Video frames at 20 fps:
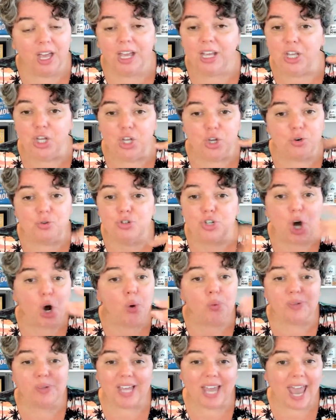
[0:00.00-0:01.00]
You
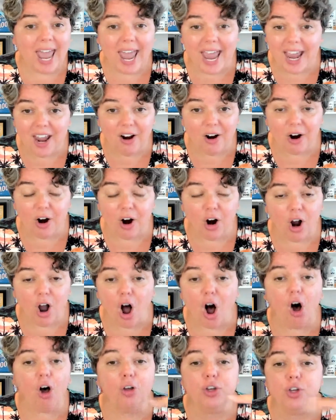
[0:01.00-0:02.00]
don't care.
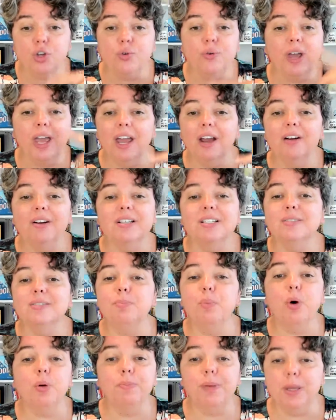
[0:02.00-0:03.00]
All you care is
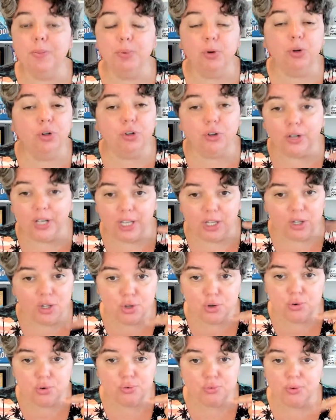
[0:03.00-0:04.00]
more people look at
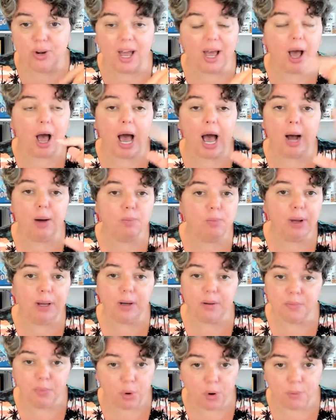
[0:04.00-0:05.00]
you, not how
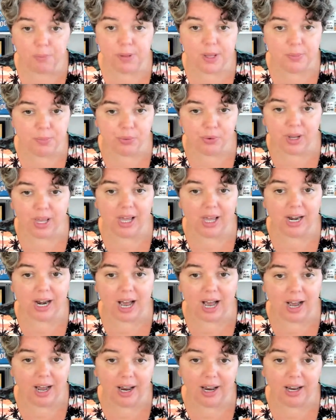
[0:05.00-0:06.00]
many more people can
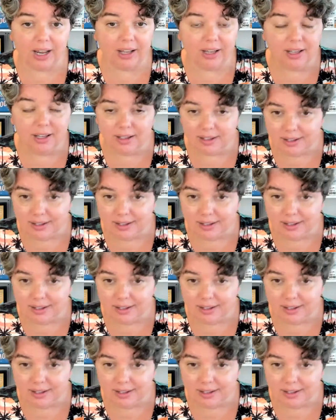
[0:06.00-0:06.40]
I